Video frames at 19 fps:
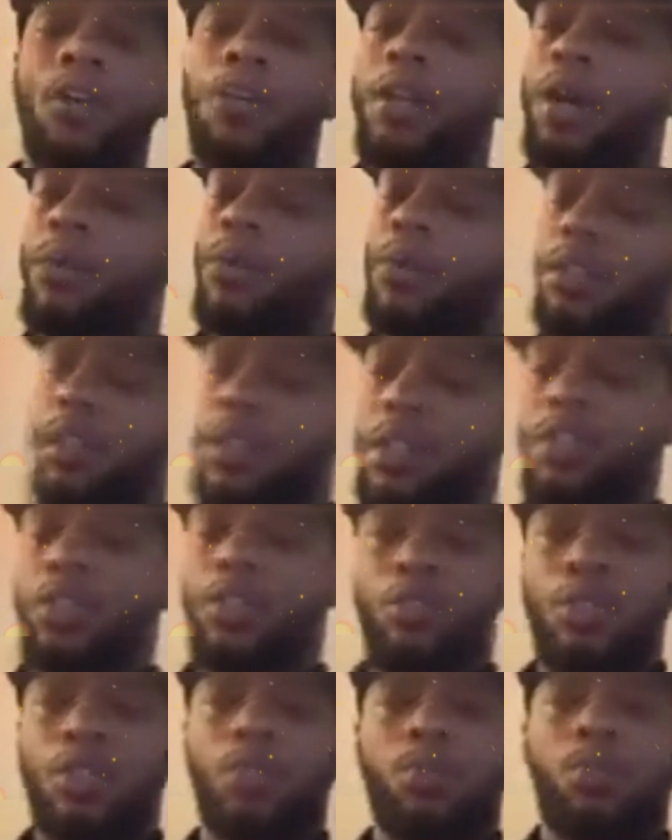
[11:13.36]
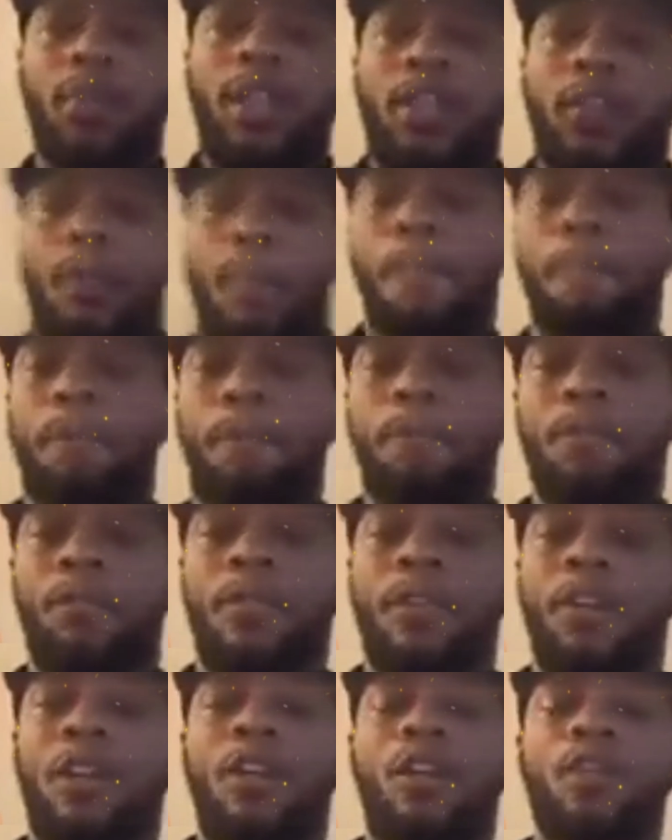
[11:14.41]
All I wanted her to do was win.
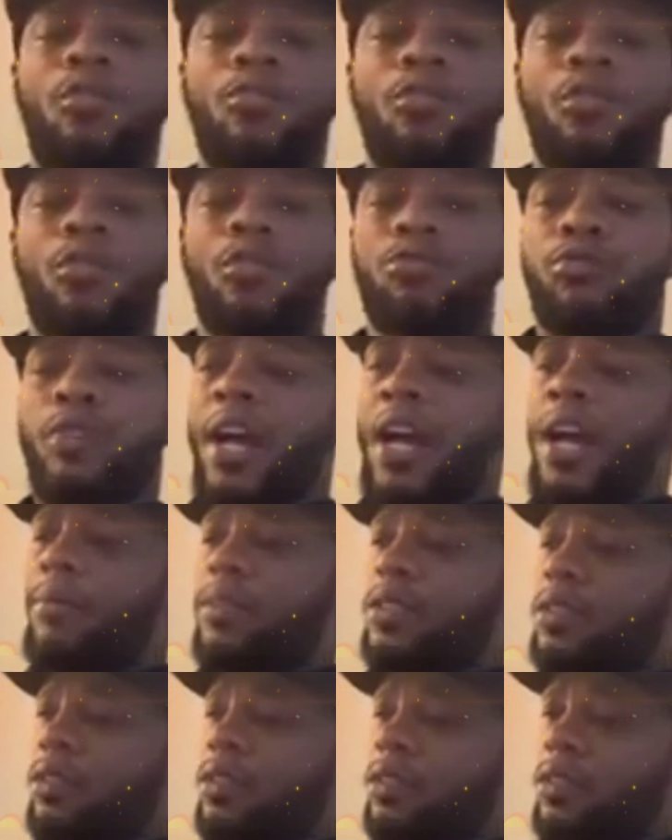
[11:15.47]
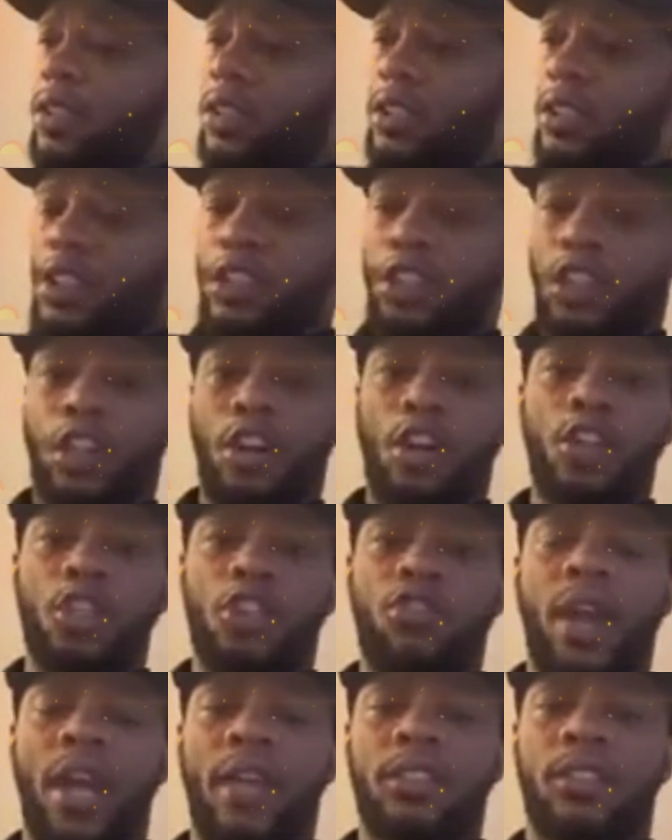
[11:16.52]
Wrote the rhymes, did the
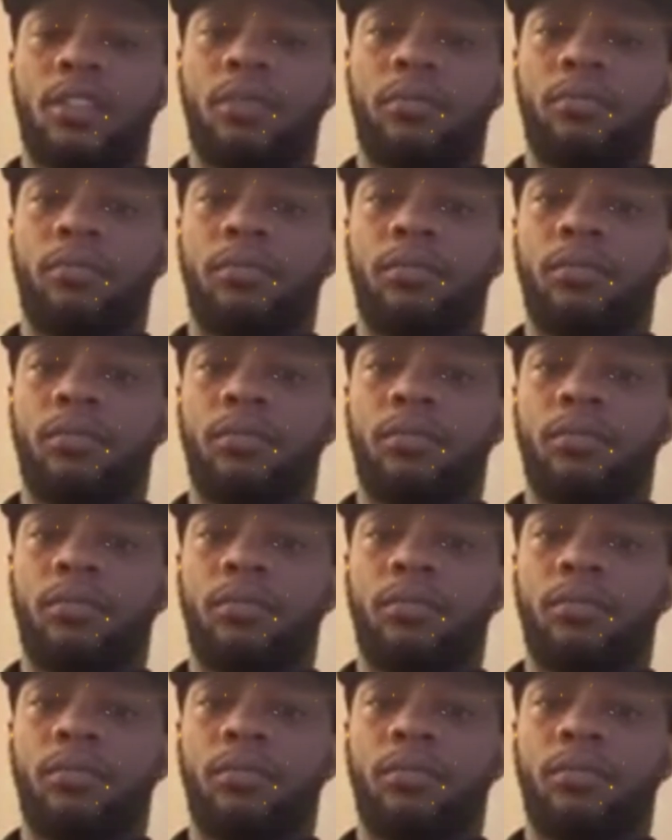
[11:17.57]
contracts,